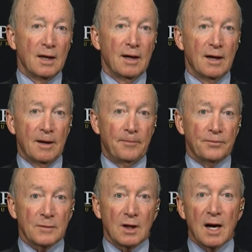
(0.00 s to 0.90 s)

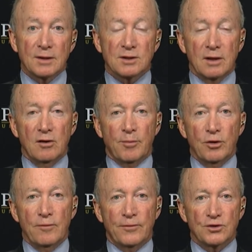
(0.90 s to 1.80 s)
um, constant here at
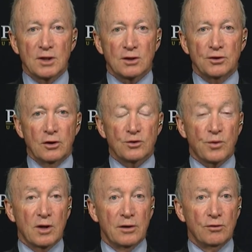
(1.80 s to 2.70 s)
Purdue for six years.
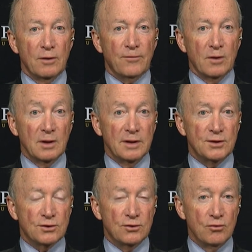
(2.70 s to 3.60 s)
We're going to do it for at
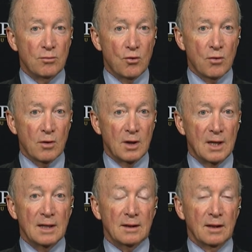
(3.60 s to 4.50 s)
least two more.
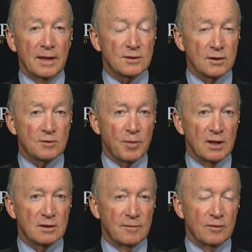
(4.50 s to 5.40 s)
Less
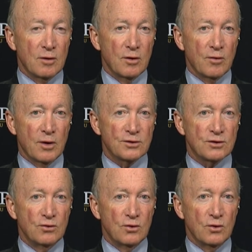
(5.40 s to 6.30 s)
expensive to go to our
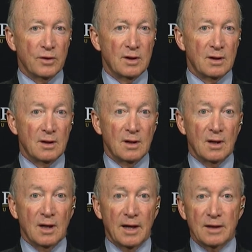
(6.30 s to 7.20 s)
school in
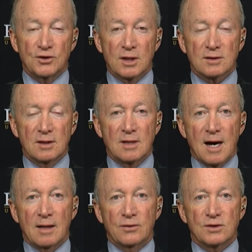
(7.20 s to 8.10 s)
unadjusted
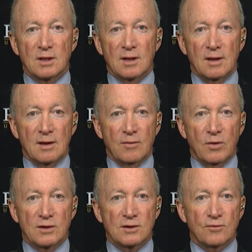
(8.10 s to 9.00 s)
dollars today than it
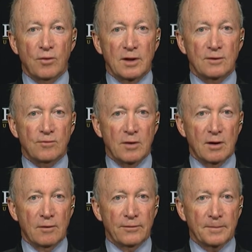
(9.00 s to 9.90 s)
was mm. in
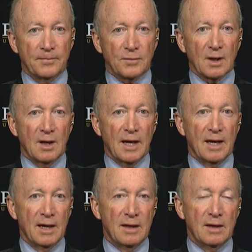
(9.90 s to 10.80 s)
2012. Mm.
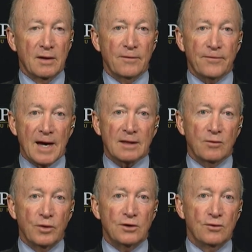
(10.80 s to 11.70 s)
And uh, the fact
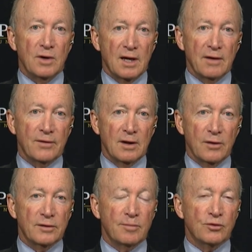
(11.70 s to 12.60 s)
that we do have a
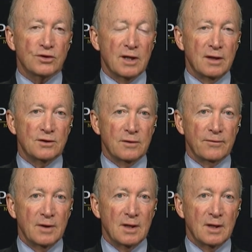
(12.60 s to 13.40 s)
healthy percentage of